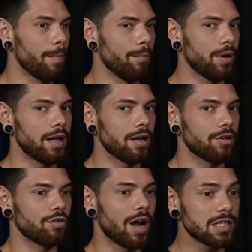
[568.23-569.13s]
But
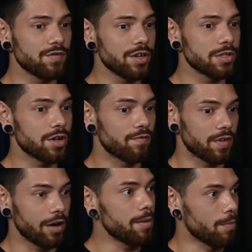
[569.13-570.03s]
CrossFitters are
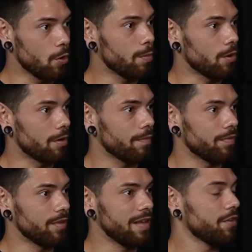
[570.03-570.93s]
very mobile,
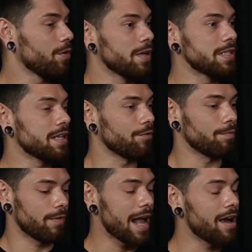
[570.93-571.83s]
even the ones that
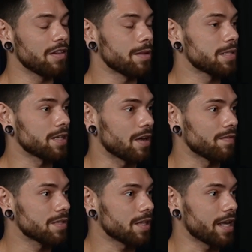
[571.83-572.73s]
rag on
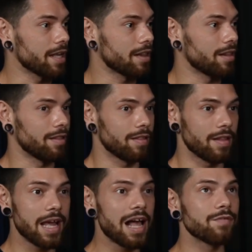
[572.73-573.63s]
themselves. Like,
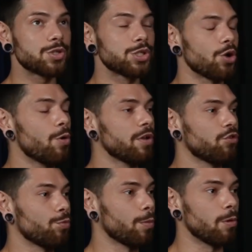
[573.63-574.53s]
they have so
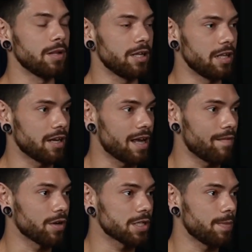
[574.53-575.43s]
much more mobility than I
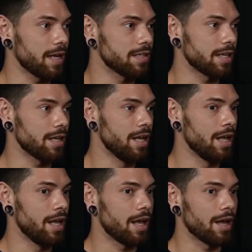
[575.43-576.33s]
ever expected.
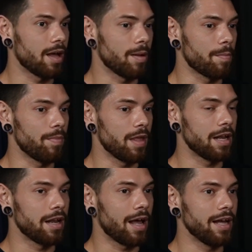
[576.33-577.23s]

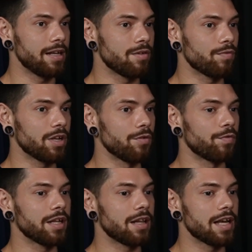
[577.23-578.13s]
And I didn't really
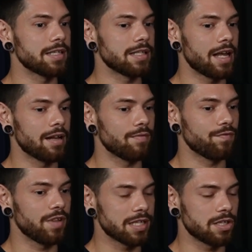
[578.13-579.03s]
realize that
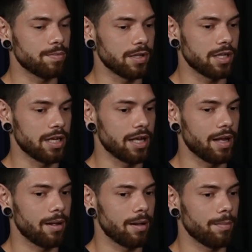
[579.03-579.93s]
flexibility
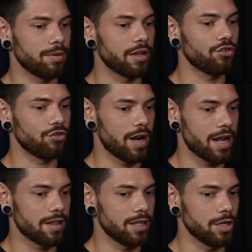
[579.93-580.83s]
plus
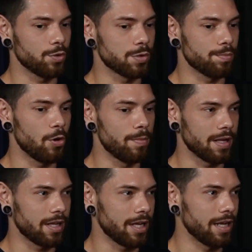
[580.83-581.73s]
strength equals
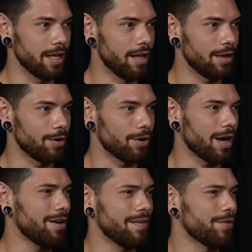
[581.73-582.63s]
mobility, or
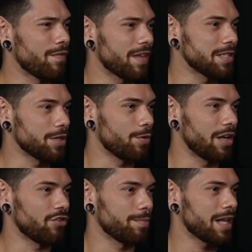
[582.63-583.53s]
I don't even know if that's the
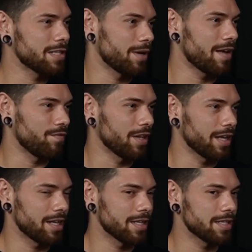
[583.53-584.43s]
equation, but that's what I feel like
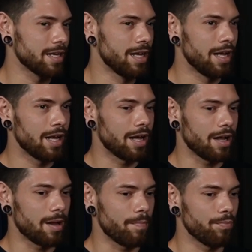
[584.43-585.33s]
it is.
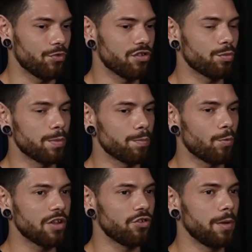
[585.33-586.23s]
Just when
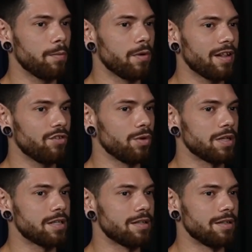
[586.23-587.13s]
watching people get to a
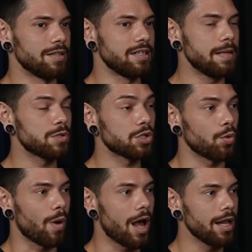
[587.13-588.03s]
deep
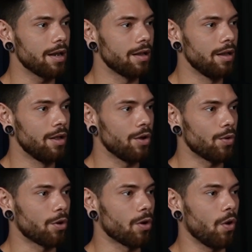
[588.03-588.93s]
squat
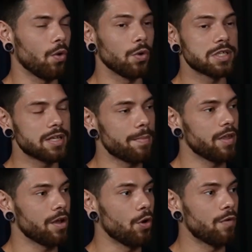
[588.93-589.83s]
or hold
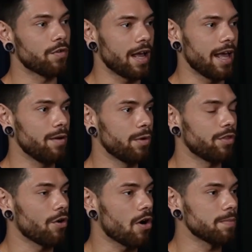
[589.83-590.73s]
something overhead with
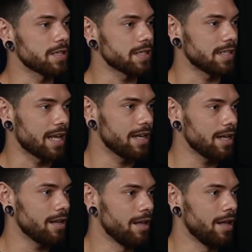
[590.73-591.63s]
their arms
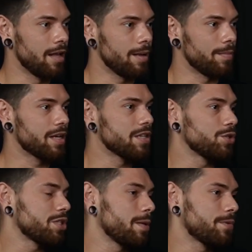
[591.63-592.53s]
extended, because
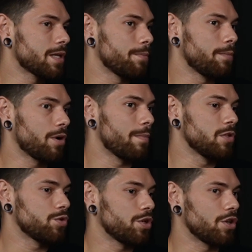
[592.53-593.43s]
you'll see some people come
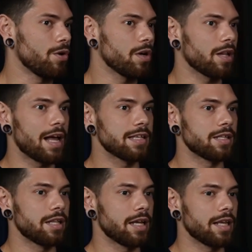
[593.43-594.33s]
into a yoga class
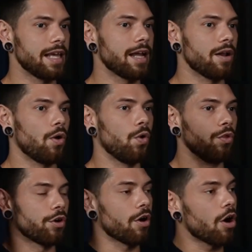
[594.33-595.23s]
and they can't
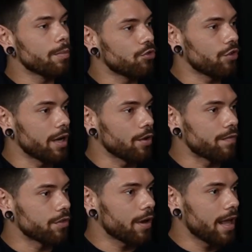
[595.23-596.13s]
hold their arms straight
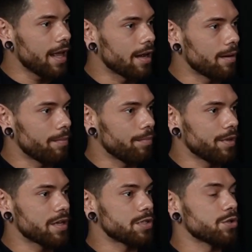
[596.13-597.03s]
over their head
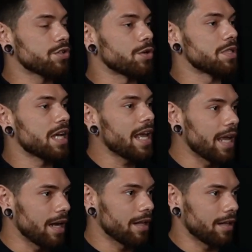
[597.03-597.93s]
because they're so tight.
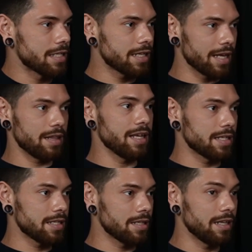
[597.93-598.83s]
It's like
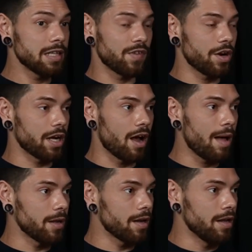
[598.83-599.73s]
this, and that's very
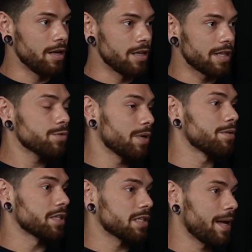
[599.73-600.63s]
common. That's what I
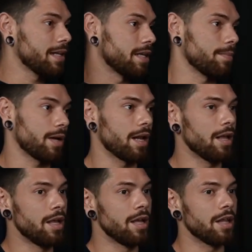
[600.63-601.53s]
was expecting, but
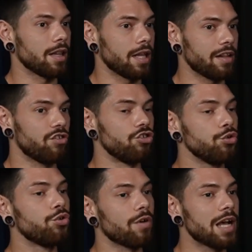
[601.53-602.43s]
like, to
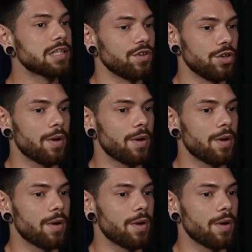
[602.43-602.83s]
do CrossFit, you